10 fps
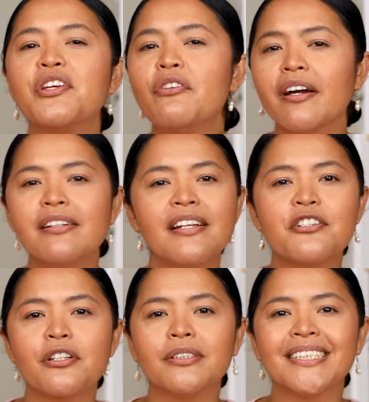The United
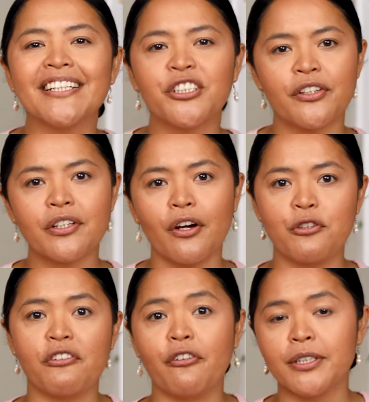Nations sanctioned the
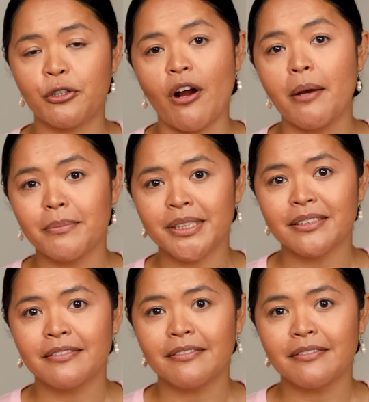country for its crimes.